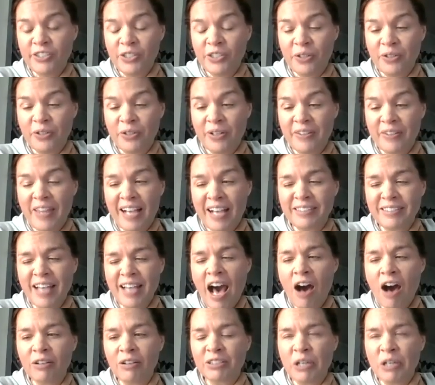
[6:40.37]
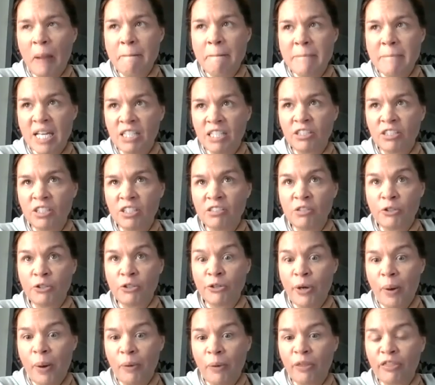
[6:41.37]
So that's how tremendous
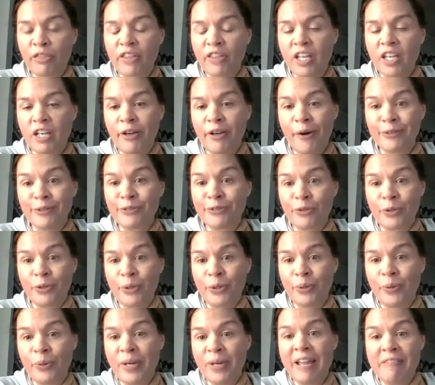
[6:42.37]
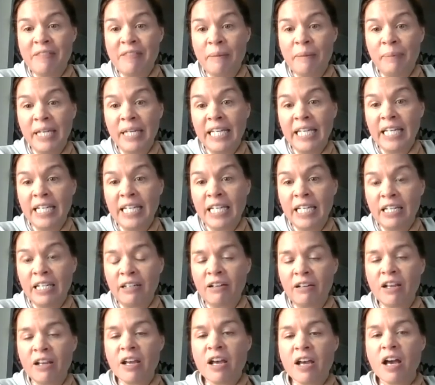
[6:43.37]
growth it goes through in the
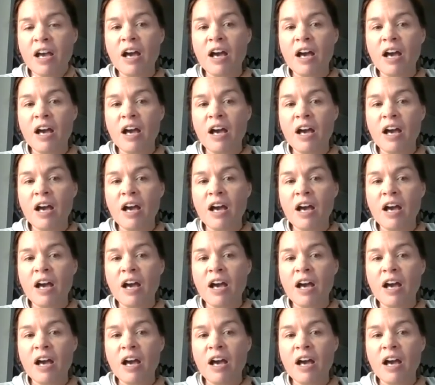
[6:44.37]
beginning